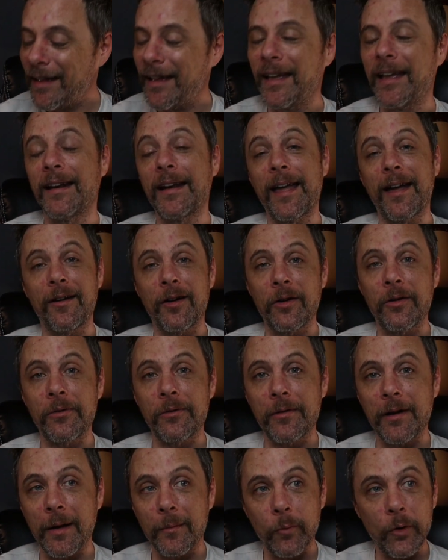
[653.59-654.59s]
and
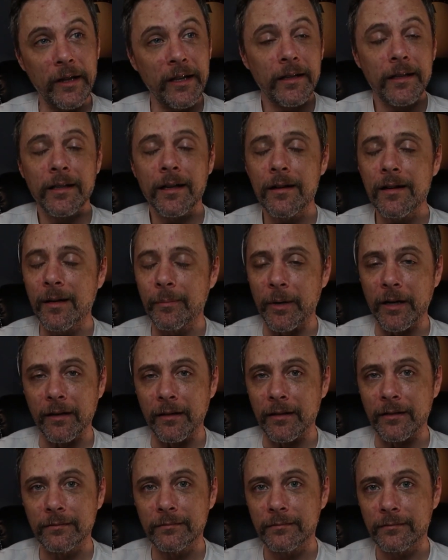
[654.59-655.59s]
how I'm willing to talk about
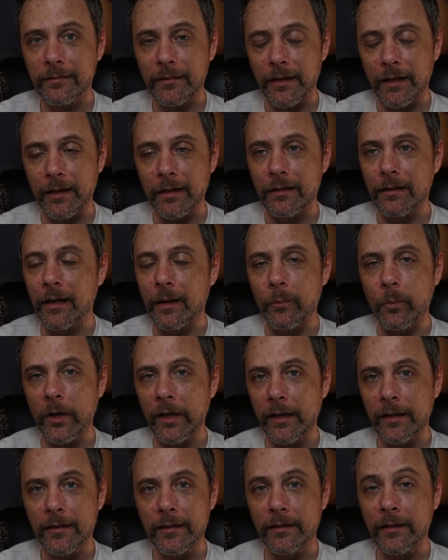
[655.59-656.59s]
it. And I'm
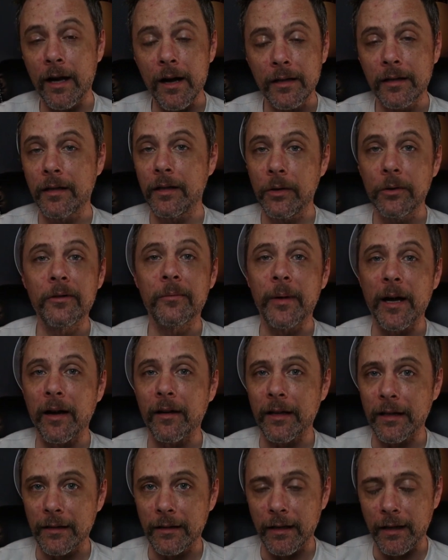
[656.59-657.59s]
willing to talk to you
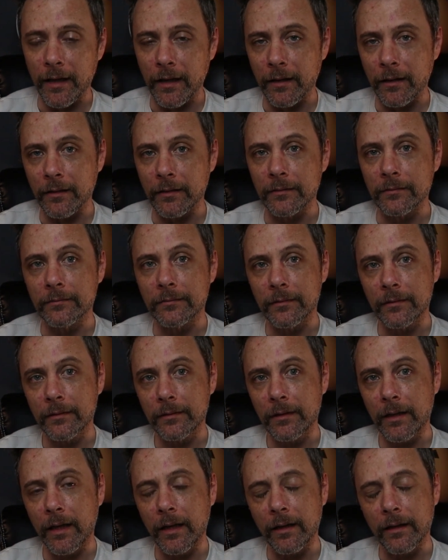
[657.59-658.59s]
about it.
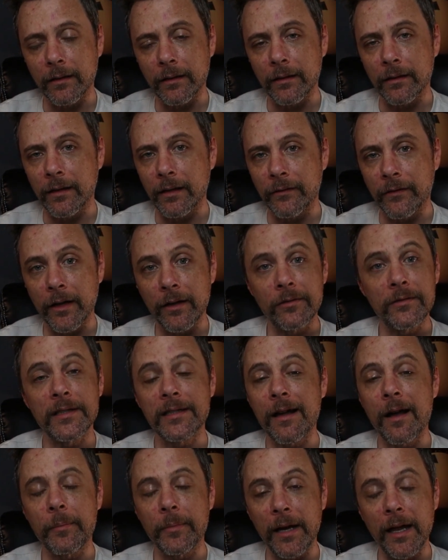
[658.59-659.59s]
And if I don't
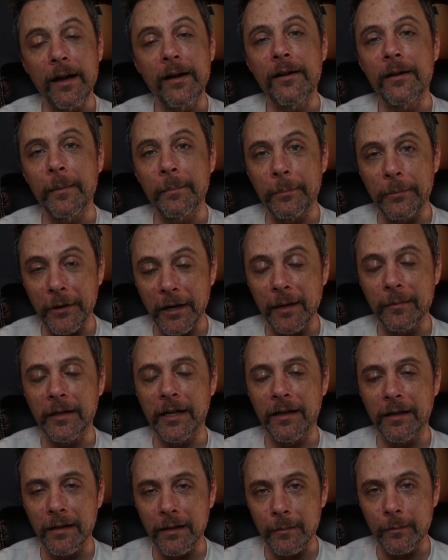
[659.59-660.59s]
stop now, I'm probably
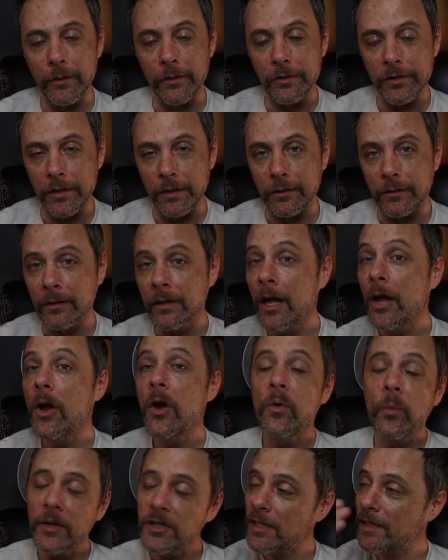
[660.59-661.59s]
going to get emotional,
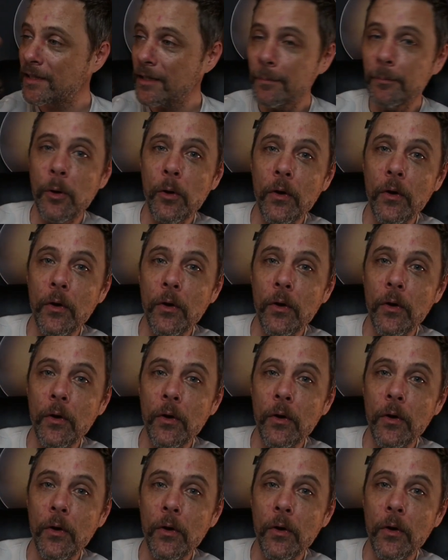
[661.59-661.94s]
which at some